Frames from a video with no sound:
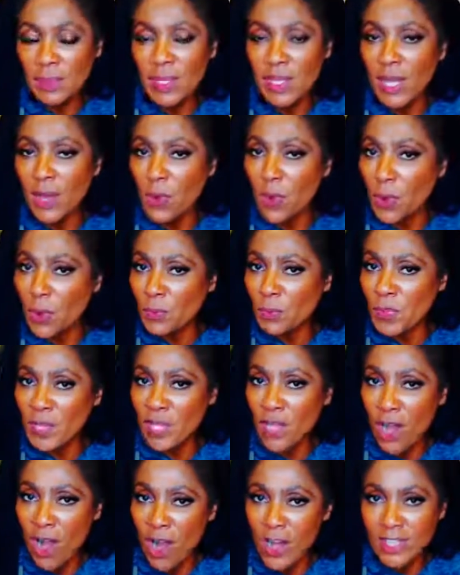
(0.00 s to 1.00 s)
but I won't
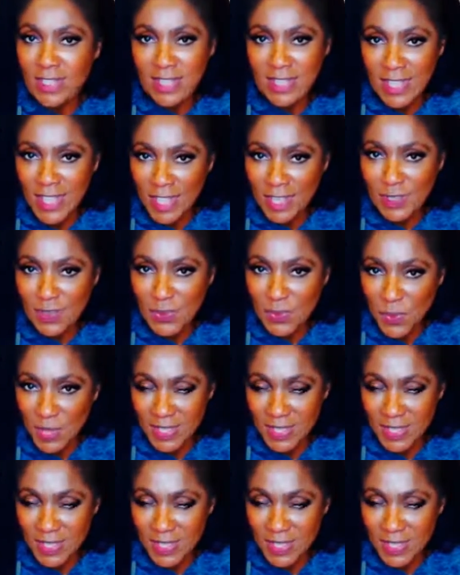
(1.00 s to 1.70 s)
be on next